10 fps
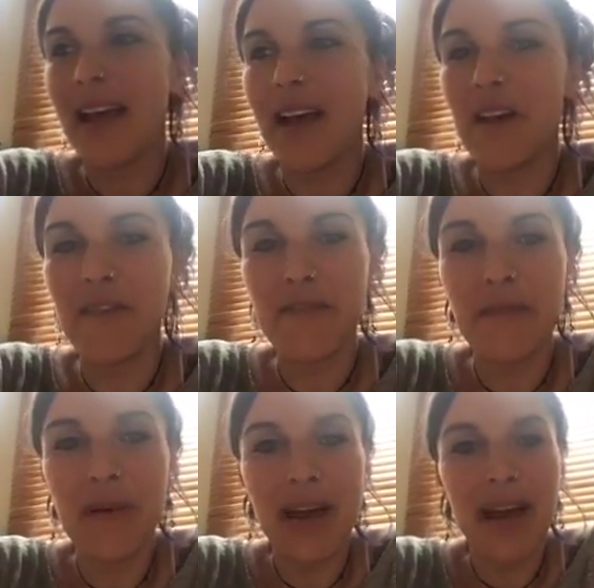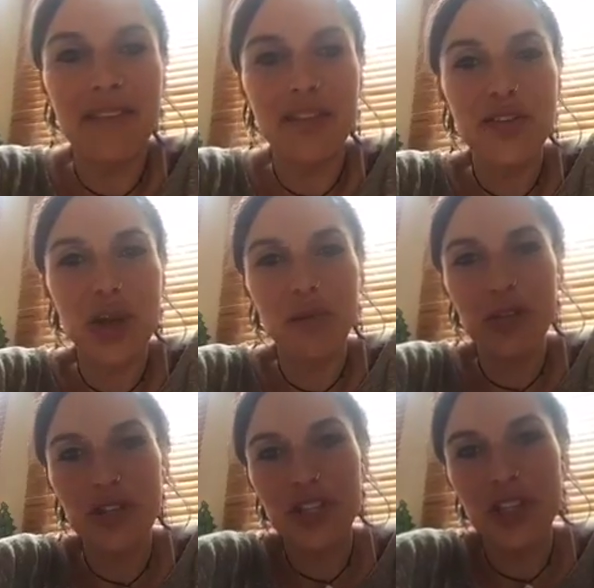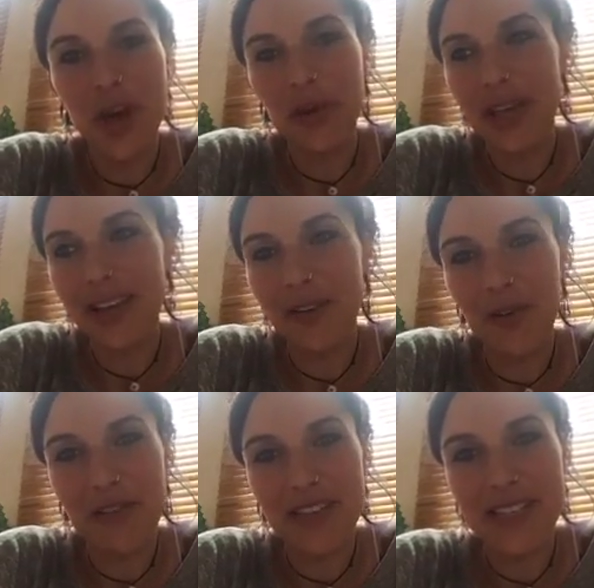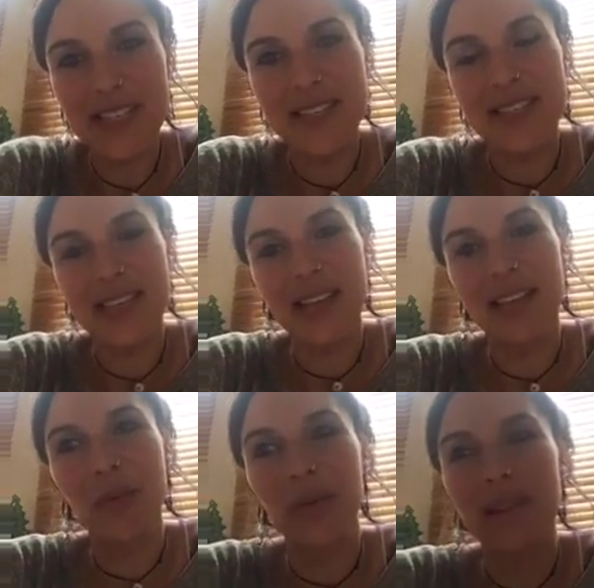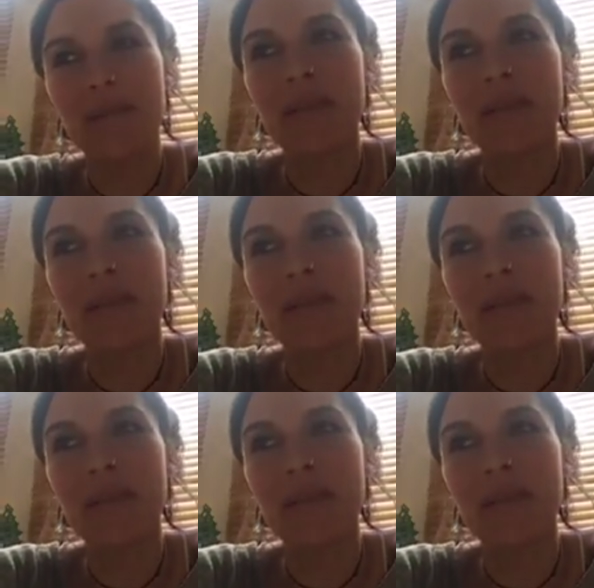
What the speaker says: of having so much yogic authenticity within